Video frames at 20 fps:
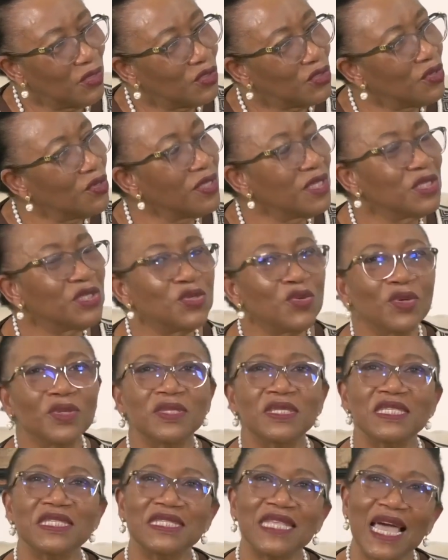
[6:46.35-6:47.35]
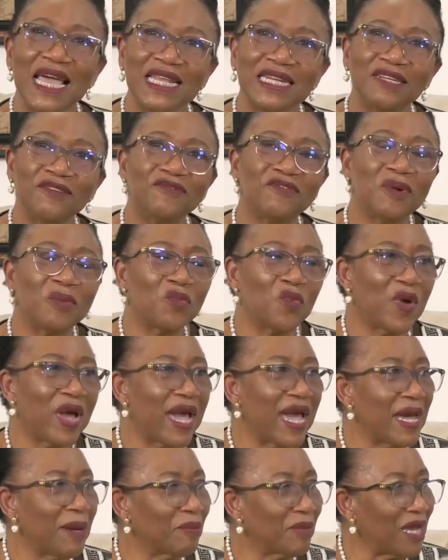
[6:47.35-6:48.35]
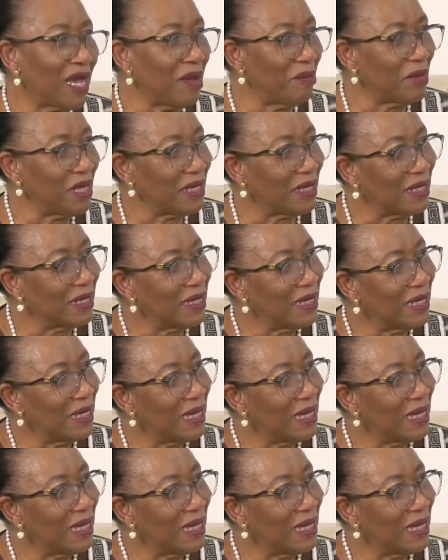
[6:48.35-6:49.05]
so that you understand from where I'm coming.